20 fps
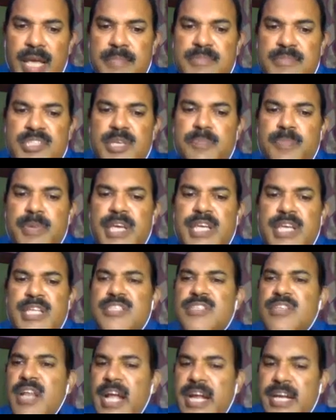MCP
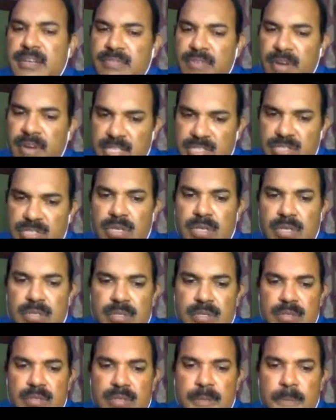in slight
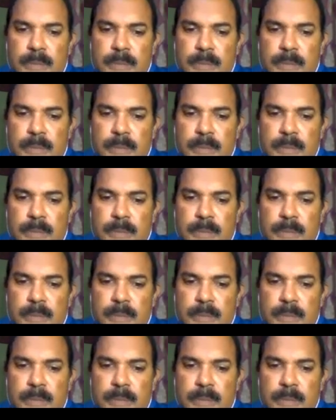flexion,